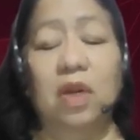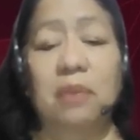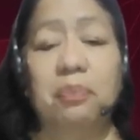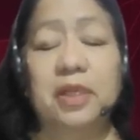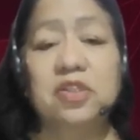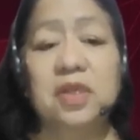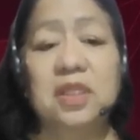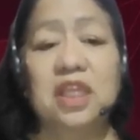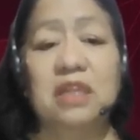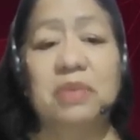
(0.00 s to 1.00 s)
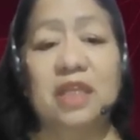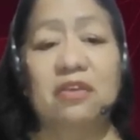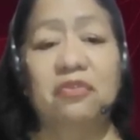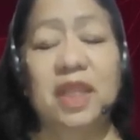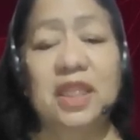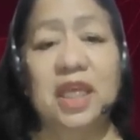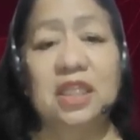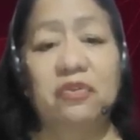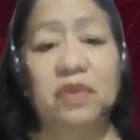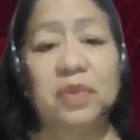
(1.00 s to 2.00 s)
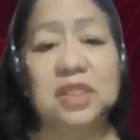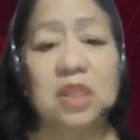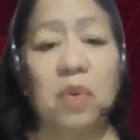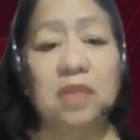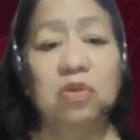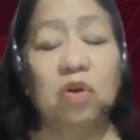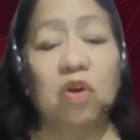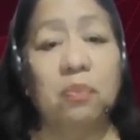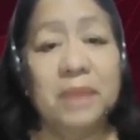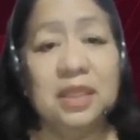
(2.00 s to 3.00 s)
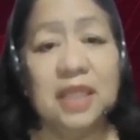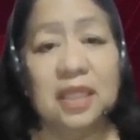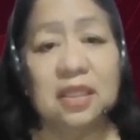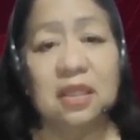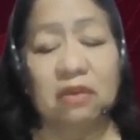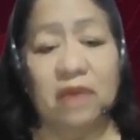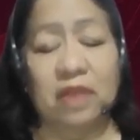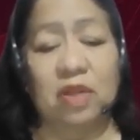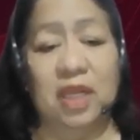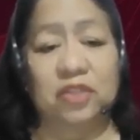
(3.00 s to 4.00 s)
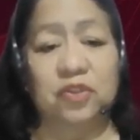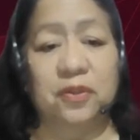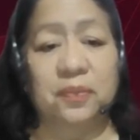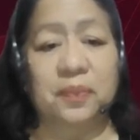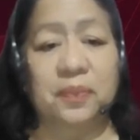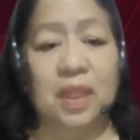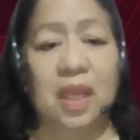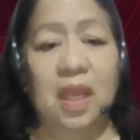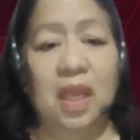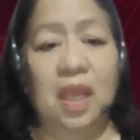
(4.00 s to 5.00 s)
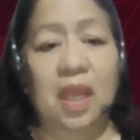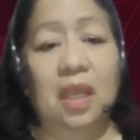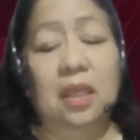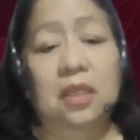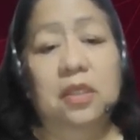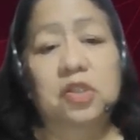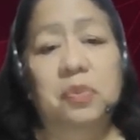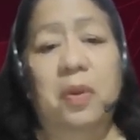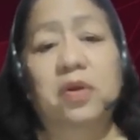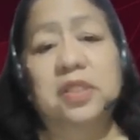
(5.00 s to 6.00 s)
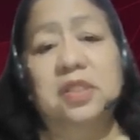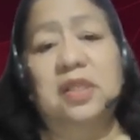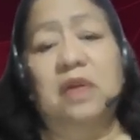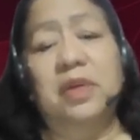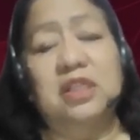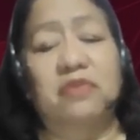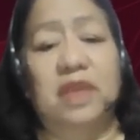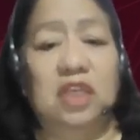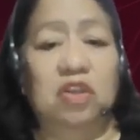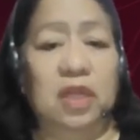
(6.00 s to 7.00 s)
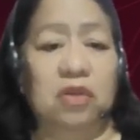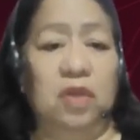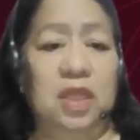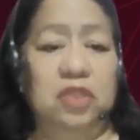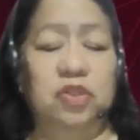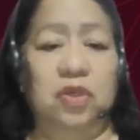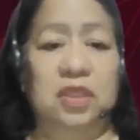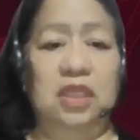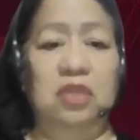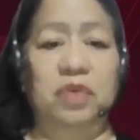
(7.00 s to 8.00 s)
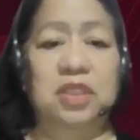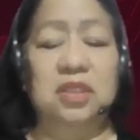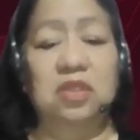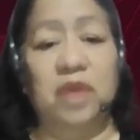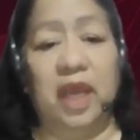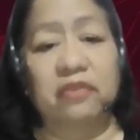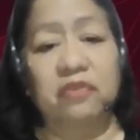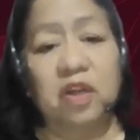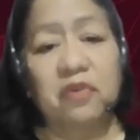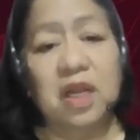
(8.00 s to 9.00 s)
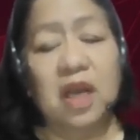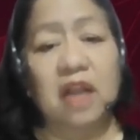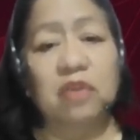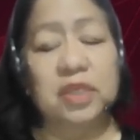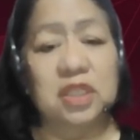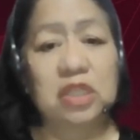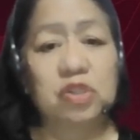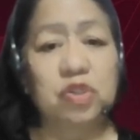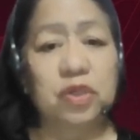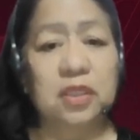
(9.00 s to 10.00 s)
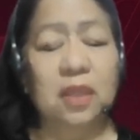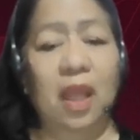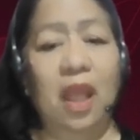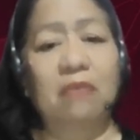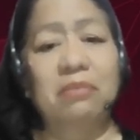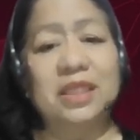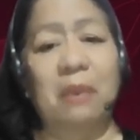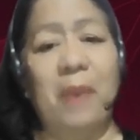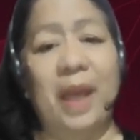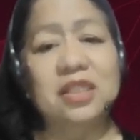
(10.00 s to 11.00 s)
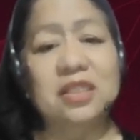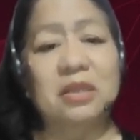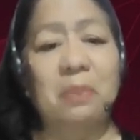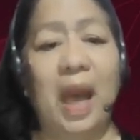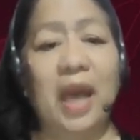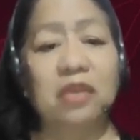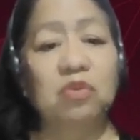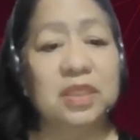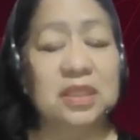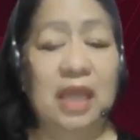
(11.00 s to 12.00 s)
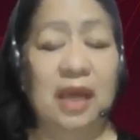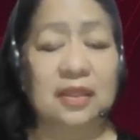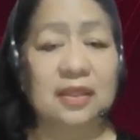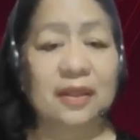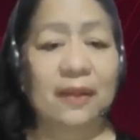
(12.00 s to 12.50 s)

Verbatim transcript: Or a person can be a defendant if he was the one who committed the violation. Suppose there was a vehicular collision in which the driver of a car was injured but a passerby was not.